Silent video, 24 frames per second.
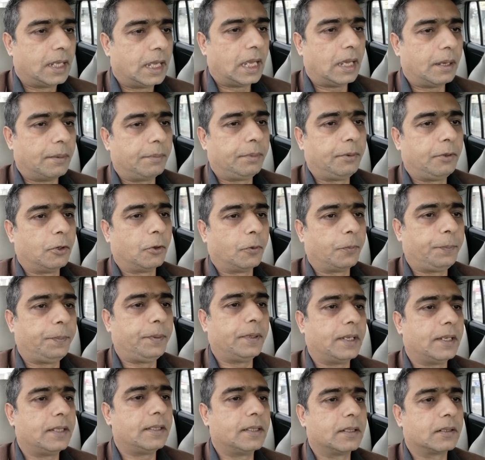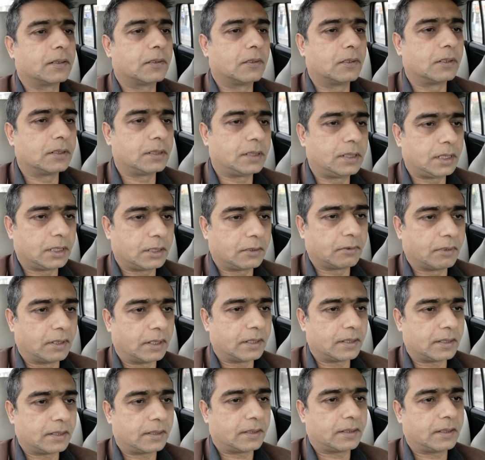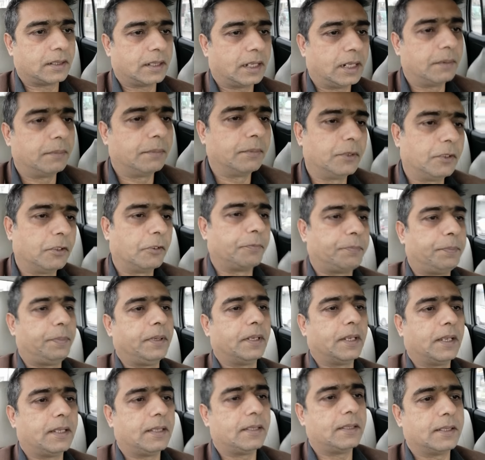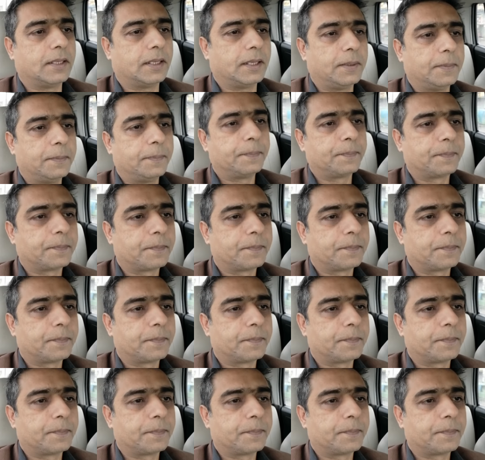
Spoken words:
Amblyopia is a consequence and myopia is a